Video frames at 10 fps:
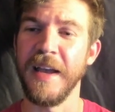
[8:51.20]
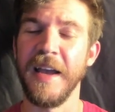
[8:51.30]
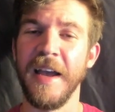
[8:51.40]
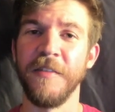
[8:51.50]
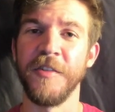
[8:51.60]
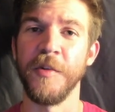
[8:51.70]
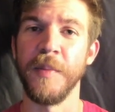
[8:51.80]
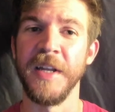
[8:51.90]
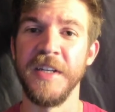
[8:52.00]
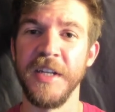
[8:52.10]
have some
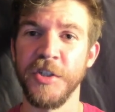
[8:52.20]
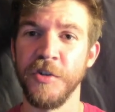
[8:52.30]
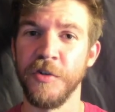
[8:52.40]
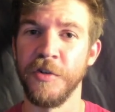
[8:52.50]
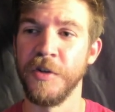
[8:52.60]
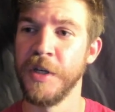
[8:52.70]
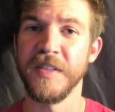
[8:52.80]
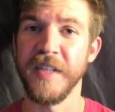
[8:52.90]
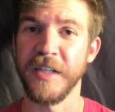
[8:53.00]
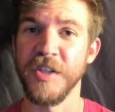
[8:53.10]
additional
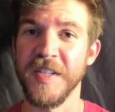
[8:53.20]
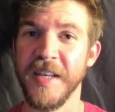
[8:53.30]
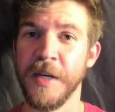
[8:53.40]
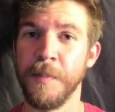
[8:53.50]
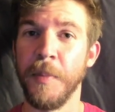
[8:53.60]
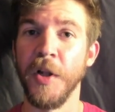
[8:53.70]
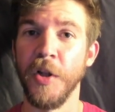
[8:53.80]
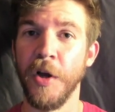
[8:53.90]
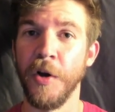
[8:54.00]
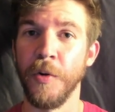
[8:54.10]
sections that come
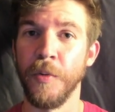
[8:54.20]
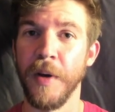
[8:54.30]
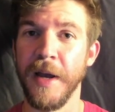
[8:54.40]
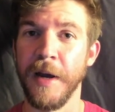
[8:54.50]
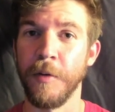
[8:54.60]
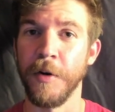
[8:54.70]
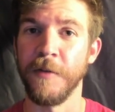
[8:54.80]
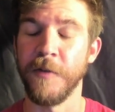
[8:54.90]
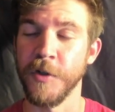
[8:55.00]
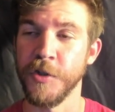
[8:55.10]
below our
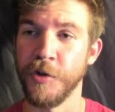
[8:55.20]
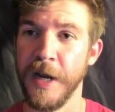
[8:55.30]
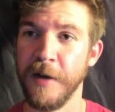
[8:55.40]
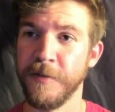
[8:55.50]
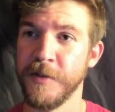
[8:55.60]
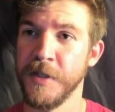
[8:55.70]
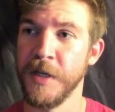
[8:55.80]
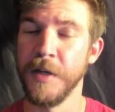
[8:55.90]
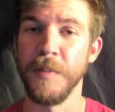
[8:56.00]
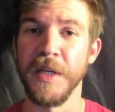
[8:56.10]
first draft,
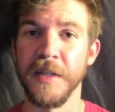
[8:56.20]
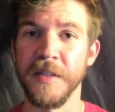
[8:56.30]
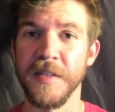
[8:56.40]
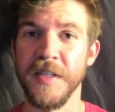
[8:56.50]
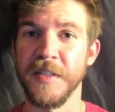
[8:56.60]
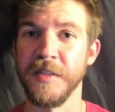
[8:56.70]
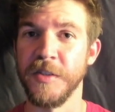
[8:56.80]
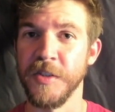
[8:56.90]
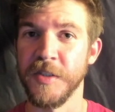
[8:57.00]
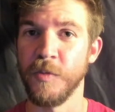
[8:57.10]
because this is
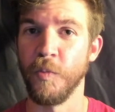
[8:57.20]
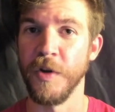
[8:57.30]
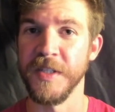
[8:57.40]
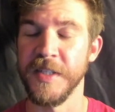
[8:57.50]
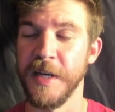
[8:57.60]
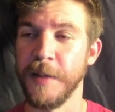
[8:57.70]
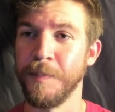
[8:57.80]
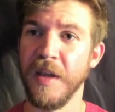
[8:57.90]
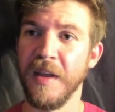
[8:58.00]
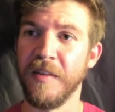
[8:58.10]
just one step.
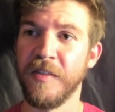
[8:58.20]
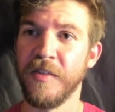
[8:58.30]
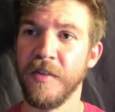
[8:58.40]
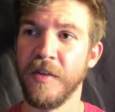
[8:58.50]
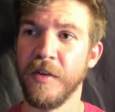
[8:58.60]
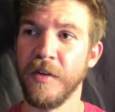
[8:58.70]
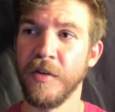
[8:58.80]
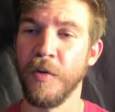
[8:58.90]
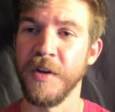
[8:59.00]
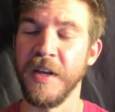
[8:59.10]
It's
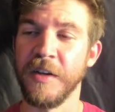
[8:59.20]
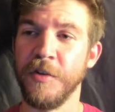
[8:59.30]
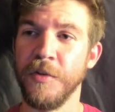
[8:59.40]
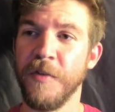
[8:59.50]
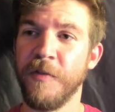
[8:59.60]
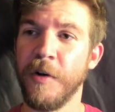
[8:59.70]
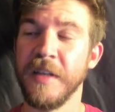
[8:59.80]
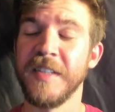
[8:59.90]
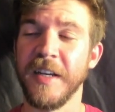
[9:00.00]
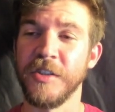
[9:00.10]
going to include the
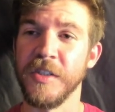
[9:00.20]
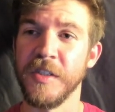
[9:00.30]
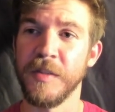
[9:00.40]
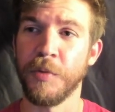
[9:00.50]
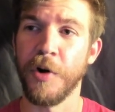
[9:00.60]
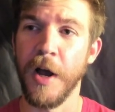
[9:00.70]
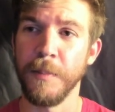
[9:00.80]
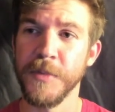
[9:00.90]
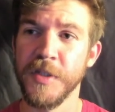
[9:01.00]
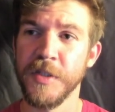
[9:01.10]
following sections:
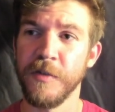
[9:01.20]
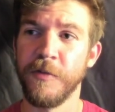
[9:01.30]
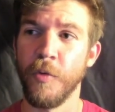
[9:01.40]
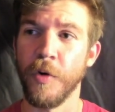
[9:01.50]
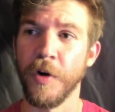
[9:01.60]
prompts for